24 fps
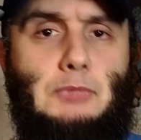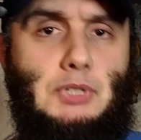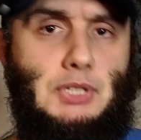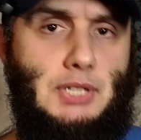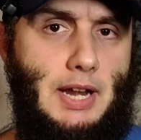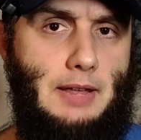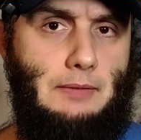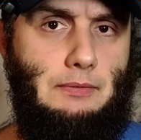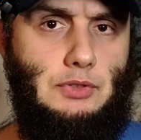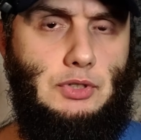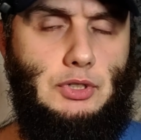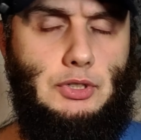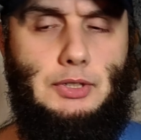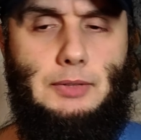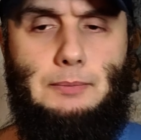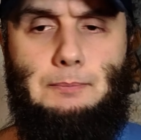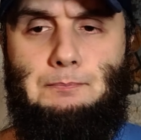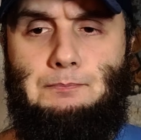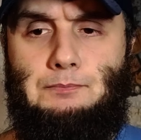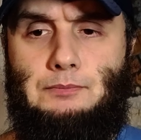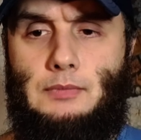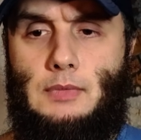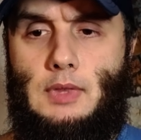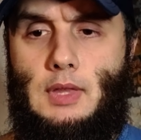grapefruit.
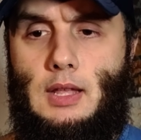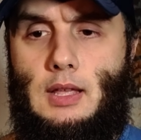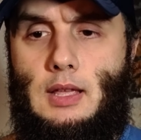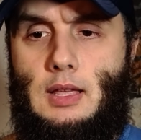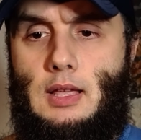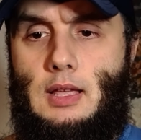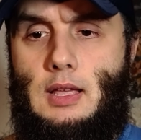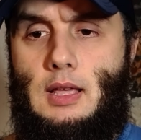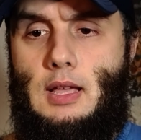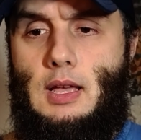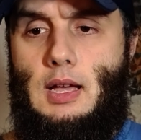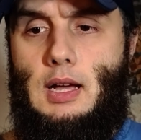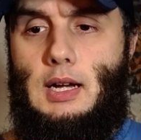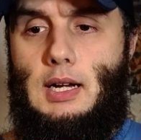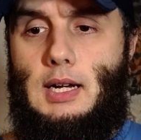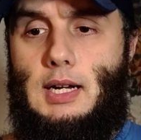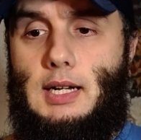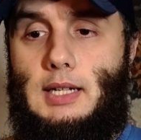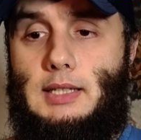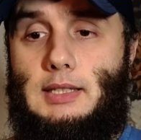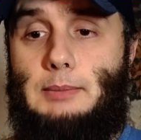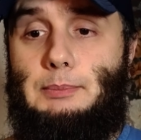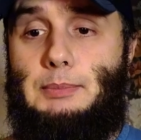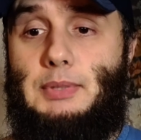
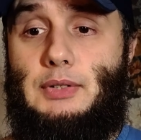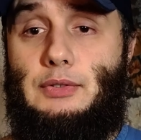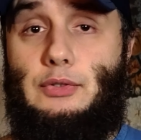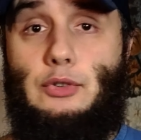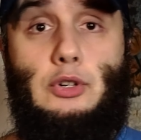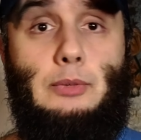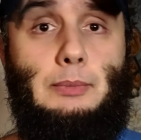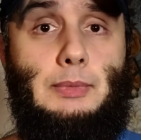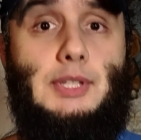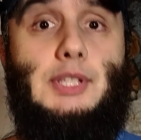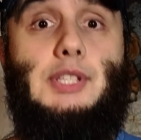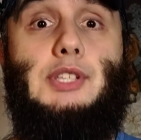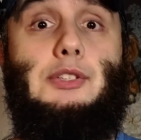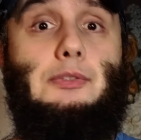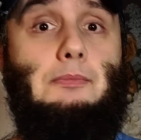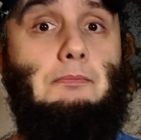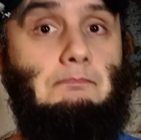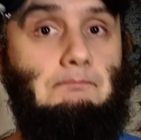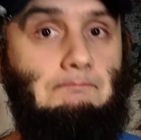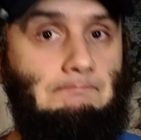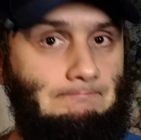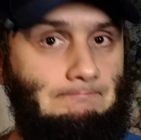The performance,